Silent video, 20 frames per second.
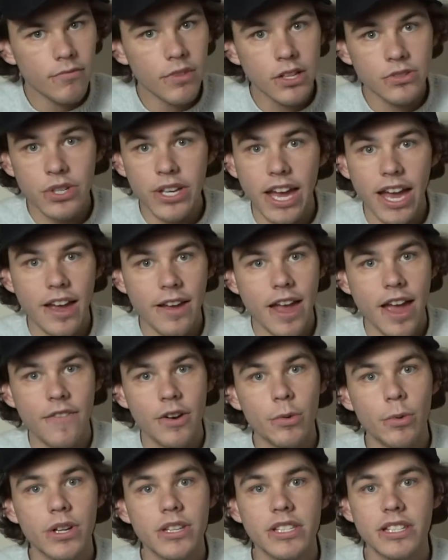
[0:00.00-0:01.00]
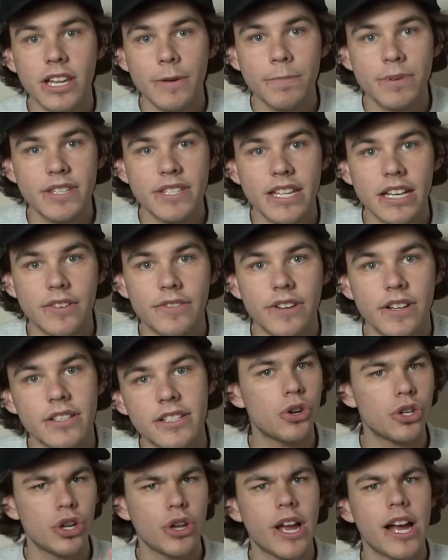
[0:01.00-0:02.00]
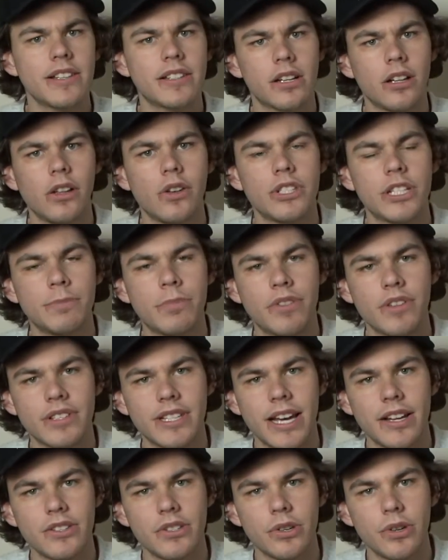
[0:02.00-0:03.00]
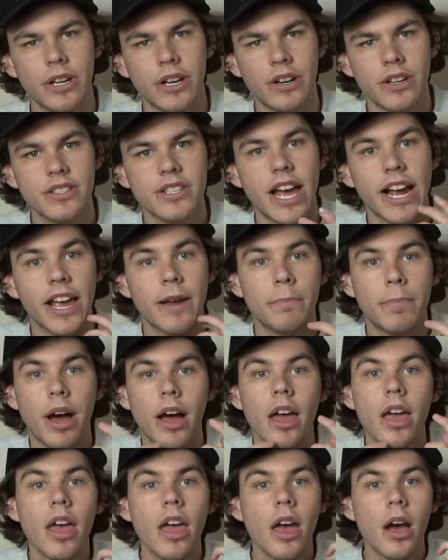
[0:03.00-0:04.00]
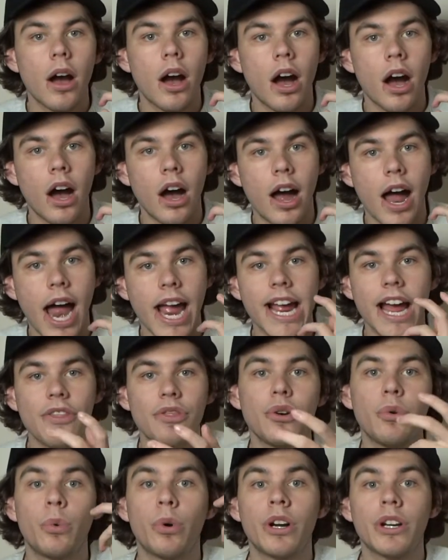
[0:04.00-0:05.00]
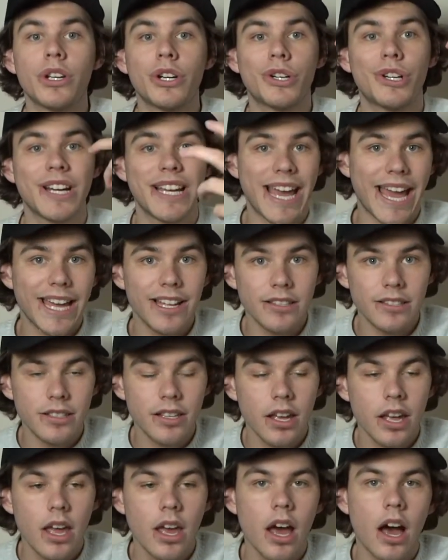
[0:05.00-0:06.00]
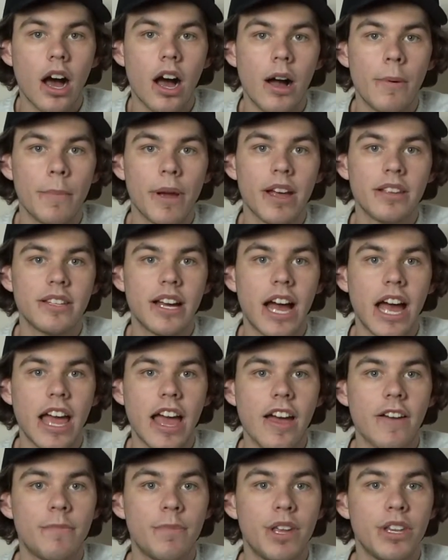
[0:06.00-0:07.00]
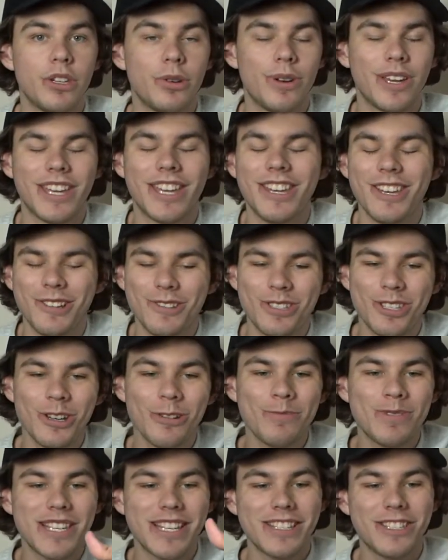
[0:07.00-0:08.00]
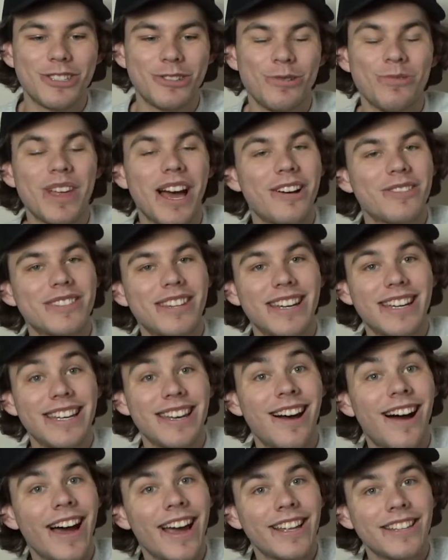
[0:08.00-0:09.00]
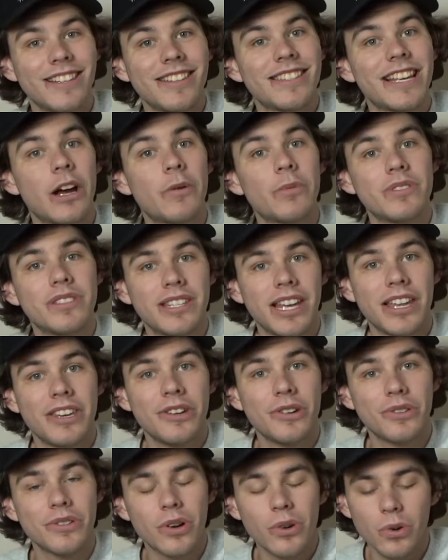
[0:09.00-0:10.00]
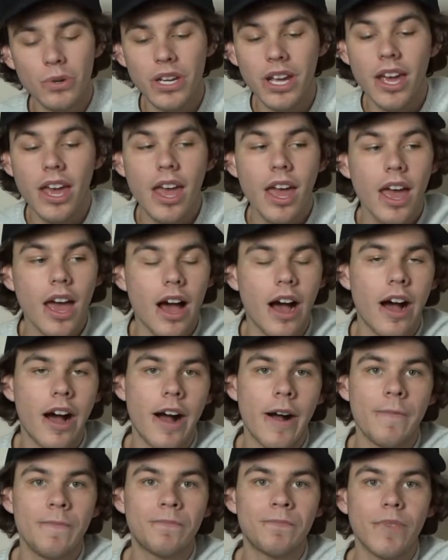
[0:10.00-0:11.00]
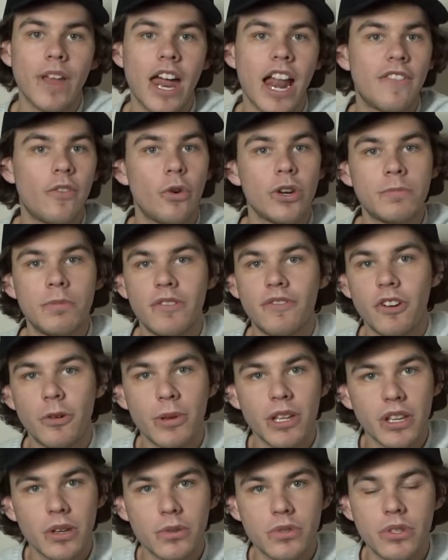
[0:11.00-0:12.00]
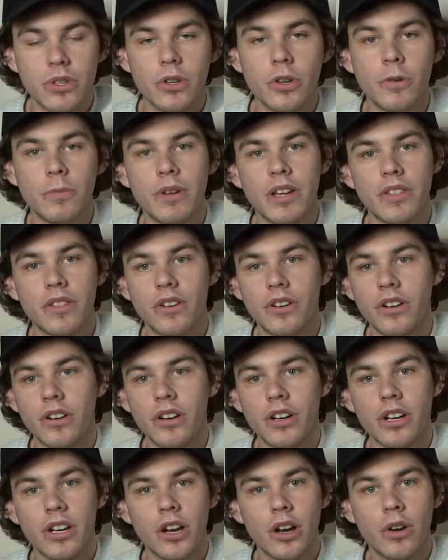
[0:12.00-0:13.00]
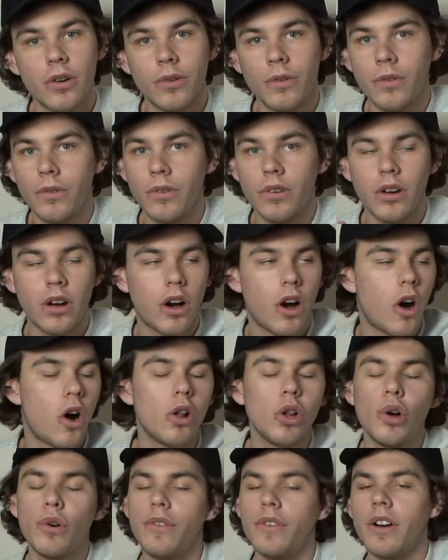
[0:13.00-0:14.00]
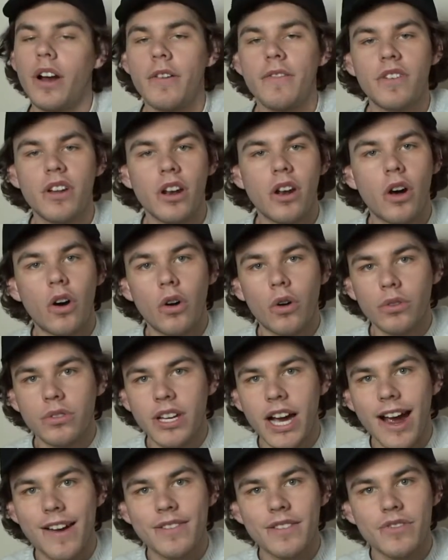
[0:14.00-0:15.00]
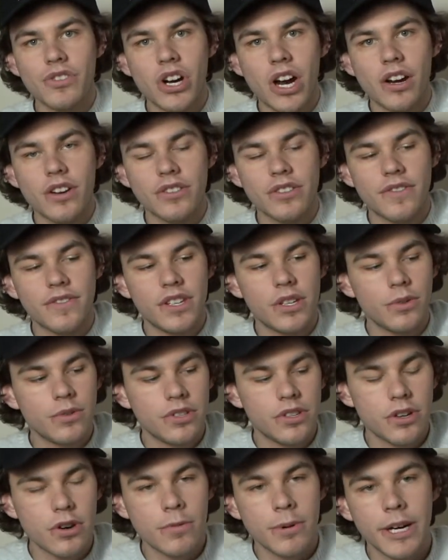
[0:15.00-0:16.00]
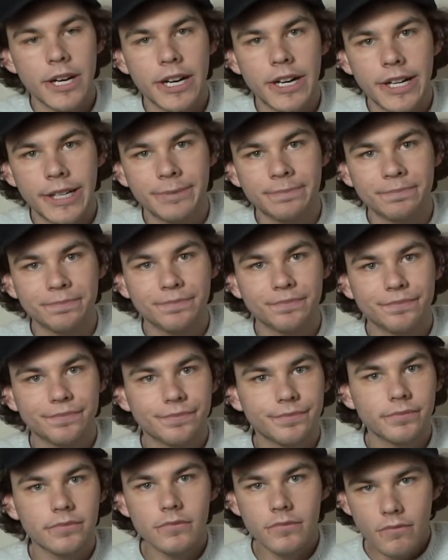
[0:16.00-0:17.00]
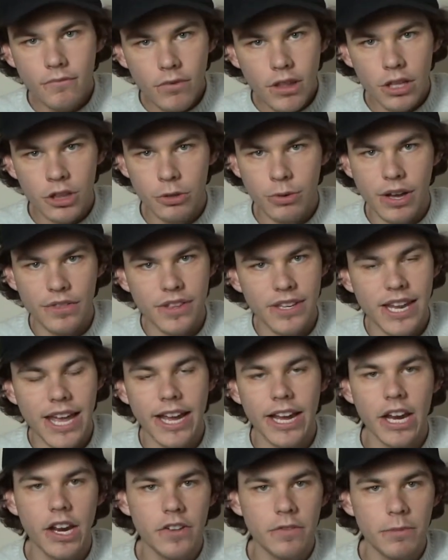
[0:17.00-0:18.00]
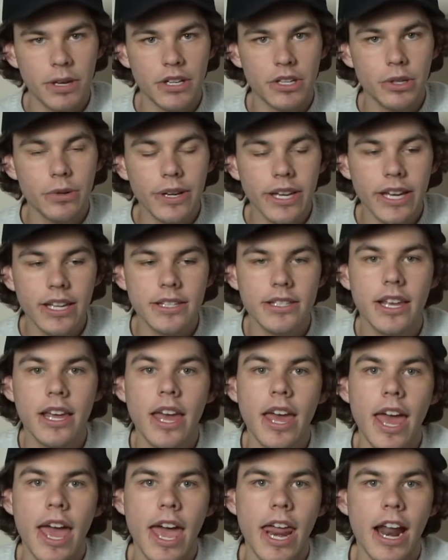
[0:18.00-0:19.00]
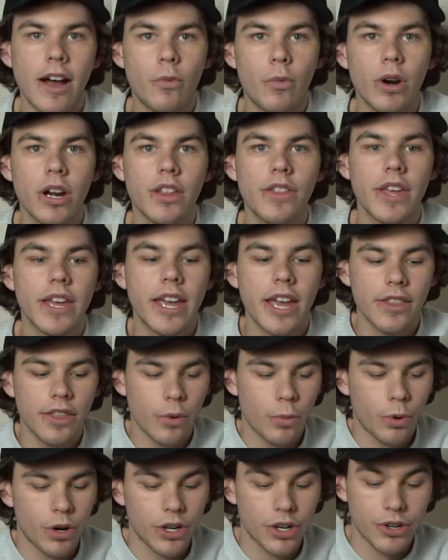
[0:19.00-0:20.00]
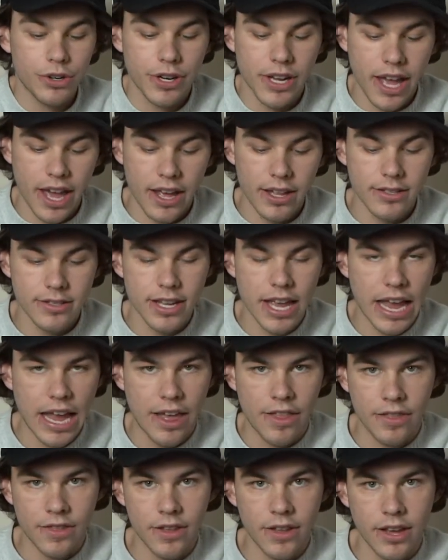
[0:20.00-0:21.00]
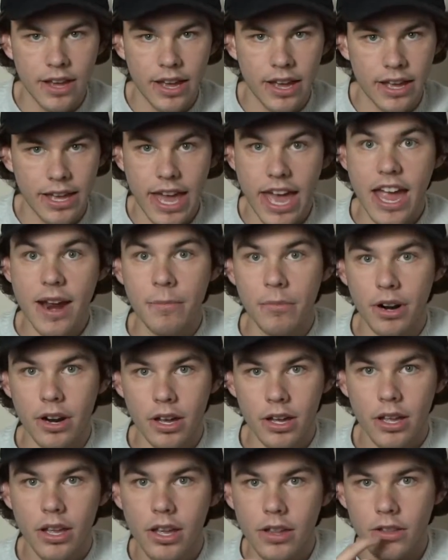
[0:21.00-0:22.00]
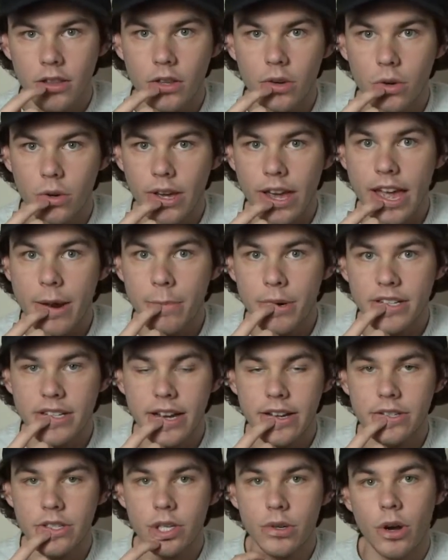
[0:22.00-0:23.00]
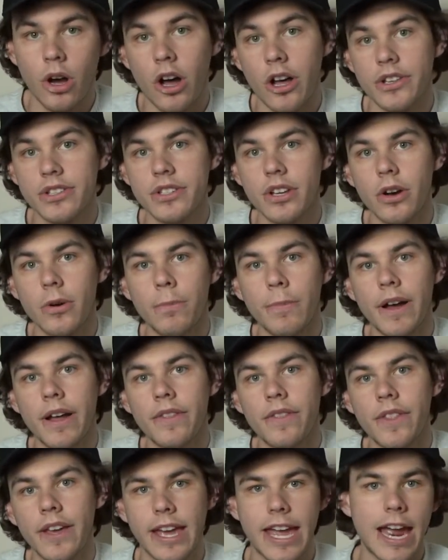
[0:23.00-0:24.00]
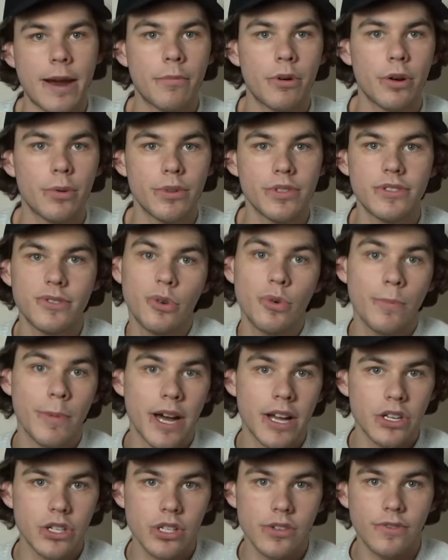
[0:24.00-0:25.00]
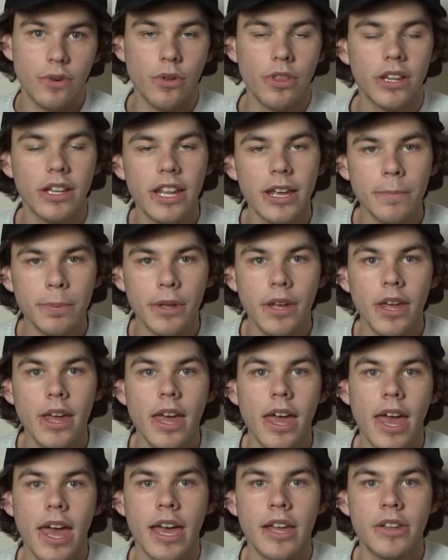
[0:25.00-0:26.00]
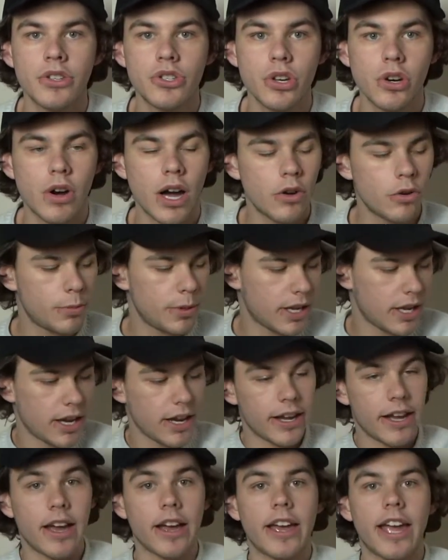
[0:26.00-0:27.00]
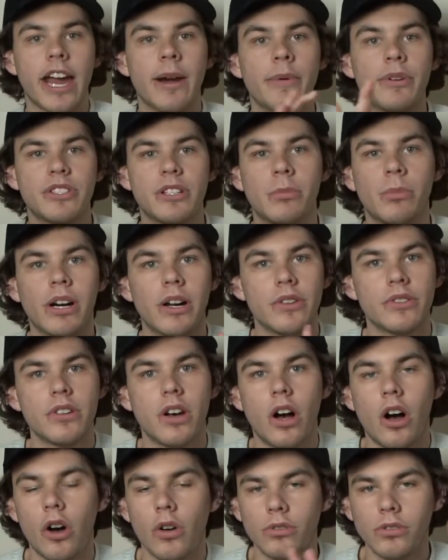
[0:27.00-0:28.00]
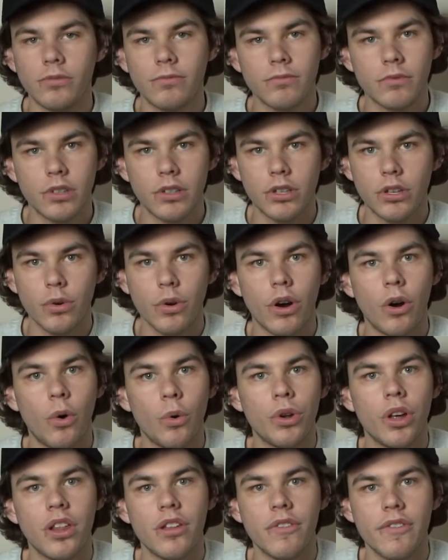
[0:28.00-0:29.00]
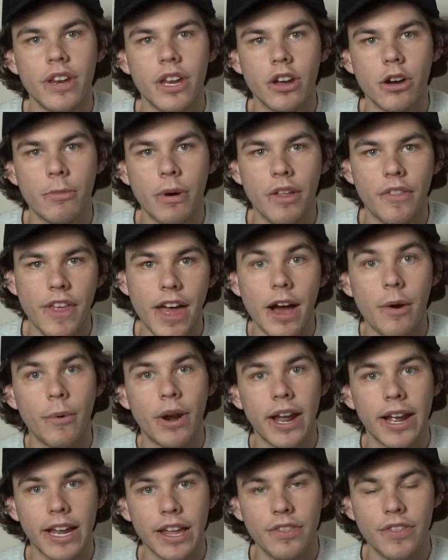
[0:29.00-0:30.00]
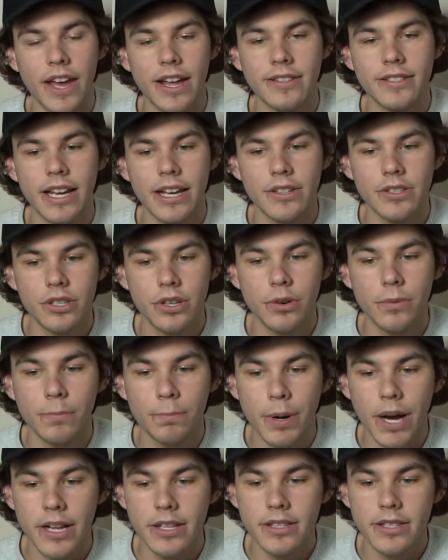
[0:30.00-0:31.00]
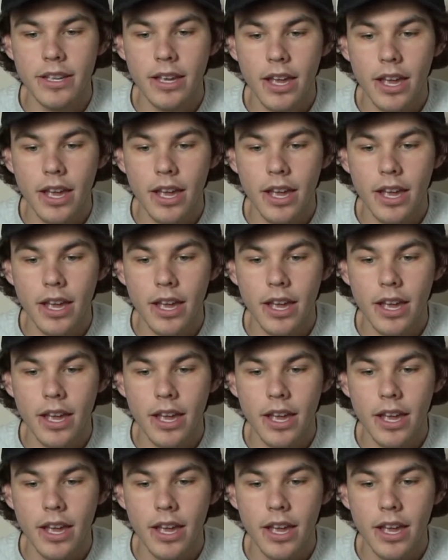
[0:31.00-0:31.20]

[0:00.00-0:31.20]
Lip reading: So yeah, everyone's lip is different. I'll show you guys a close-up of the tattoo here in a second, but I got the word create because I have been doing YouTube since 2009, since I was 10 years old, and I've always been filming YouTube, either, you know, all over. I've done all types of genres of YouTube throughout the decade of me doing it, and I wanted to get the word create and a camera, a little camera tattoo also, but the camera was too much for the lip, and so I will be getting a camera somewhere else. So I'll do a whole nother video about that when I get that tattoo. But